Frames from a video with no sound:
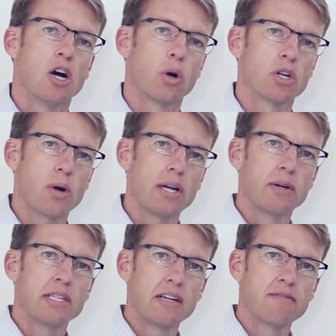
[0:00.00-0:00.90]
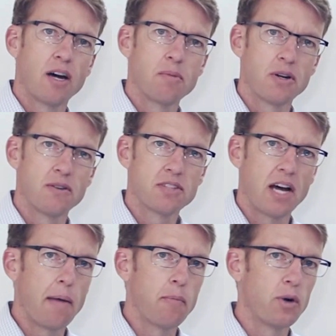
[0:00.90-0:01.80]
who are trying to identify a period of
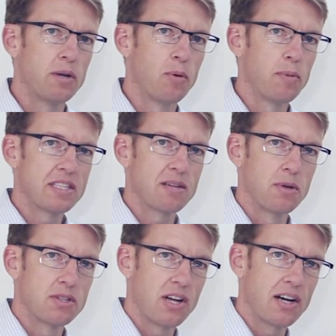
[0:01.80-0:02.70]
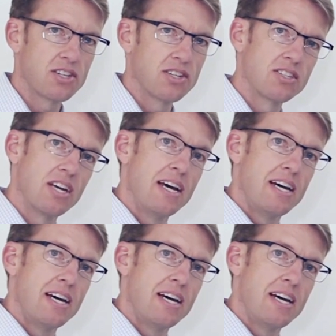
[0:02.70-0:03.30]
time when momentum is not just